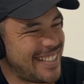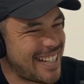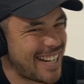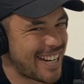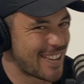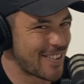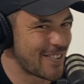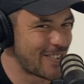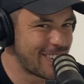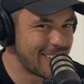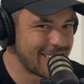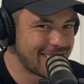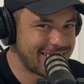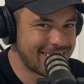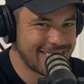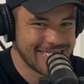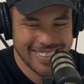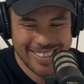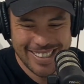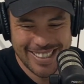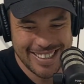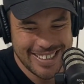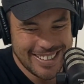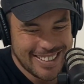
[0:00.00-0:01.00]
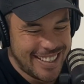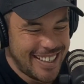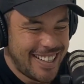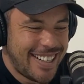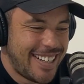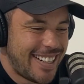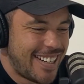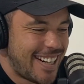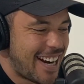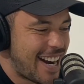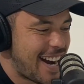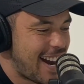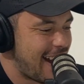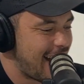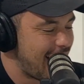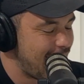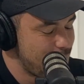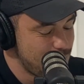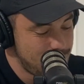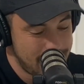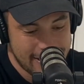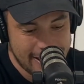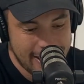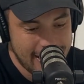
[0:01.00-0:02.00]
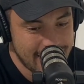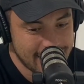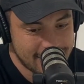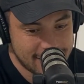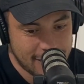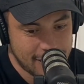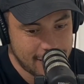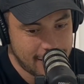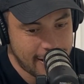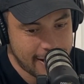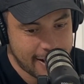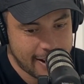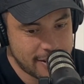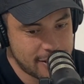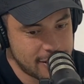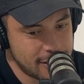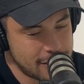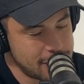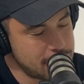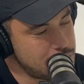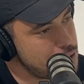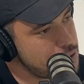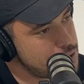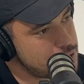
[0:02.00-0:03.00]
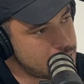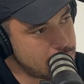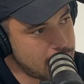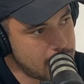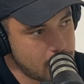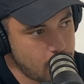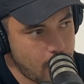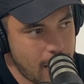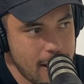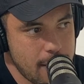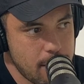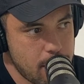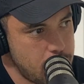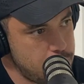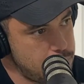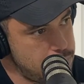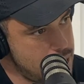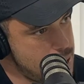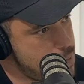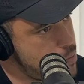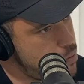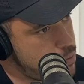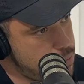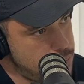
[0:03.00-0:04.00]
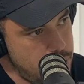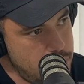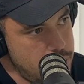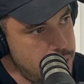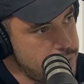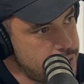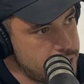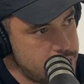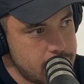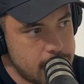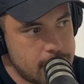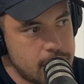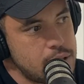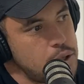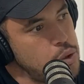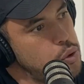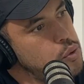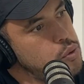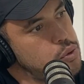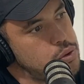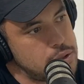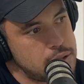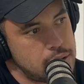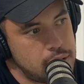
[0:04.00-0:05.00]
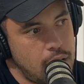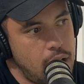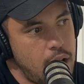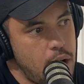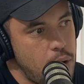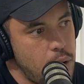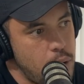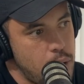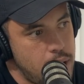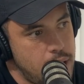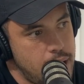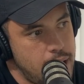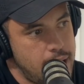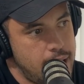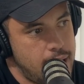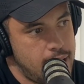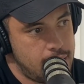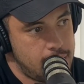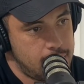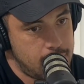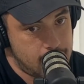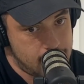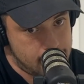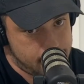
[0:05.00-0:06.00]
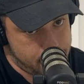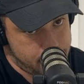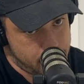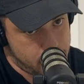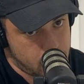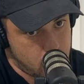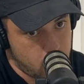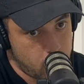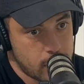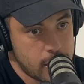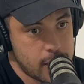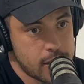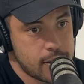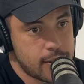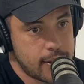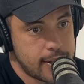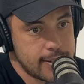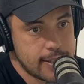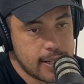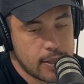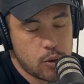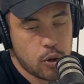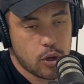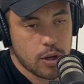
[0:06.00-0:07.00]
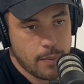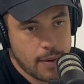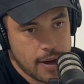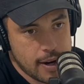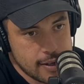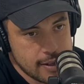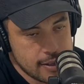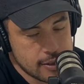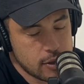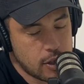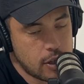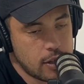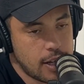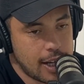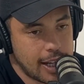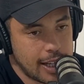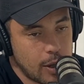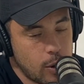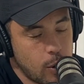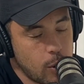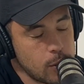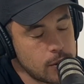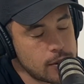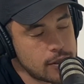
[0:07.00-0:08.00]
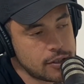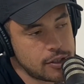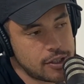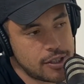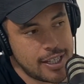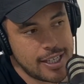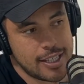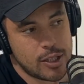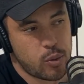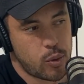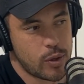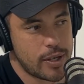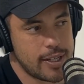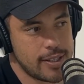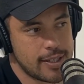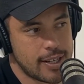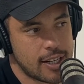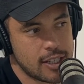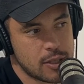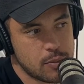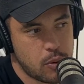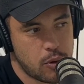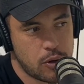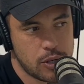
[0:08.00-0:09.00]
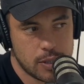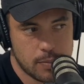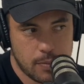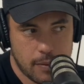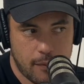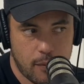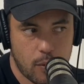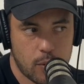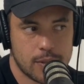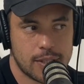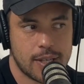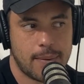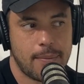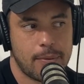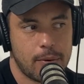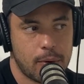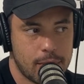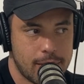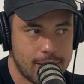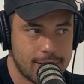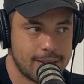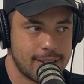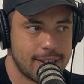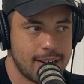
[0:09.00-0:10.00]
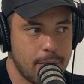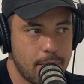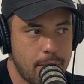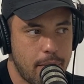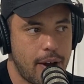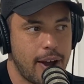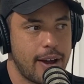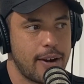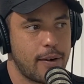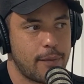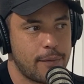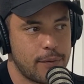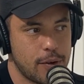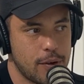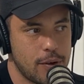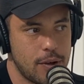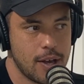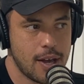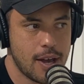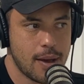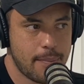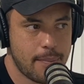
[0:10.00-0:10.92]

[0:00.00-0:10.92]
Shout out the West. Um, but yeah, so like it's just too like, the way people move is just too slow, and like one of the things I talk about in this online course is you need 20 touch points before someone would consider buying off you.